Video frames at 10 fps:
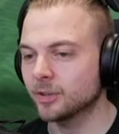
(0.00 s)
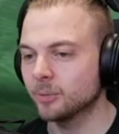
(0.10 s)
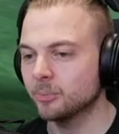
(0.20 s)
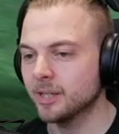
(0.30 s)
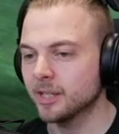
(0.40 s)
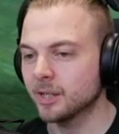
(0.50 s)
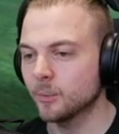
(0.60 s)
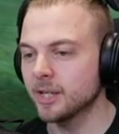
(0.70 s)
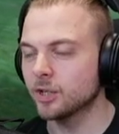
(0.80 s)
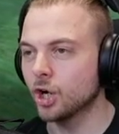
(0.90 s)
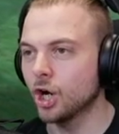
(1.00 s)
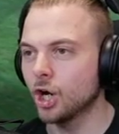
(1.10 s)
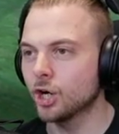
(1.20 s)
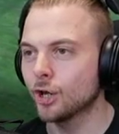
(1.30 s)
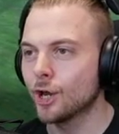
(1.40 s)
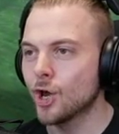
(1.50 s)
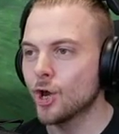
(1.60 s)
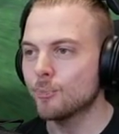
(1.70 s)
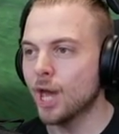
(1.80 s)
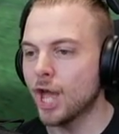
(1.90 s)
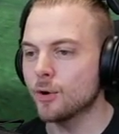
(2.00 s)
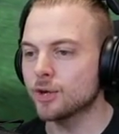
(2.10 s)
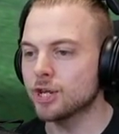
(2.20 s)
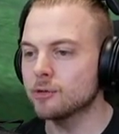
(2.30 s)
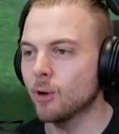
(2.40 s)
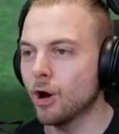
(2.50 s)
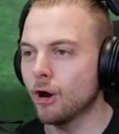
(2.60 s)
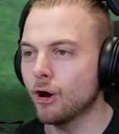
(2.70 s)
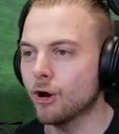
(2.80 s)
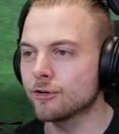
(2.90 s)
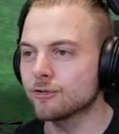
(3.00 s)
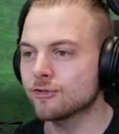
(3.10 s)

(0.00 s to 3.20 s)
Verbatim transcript: compete, we call Pokemon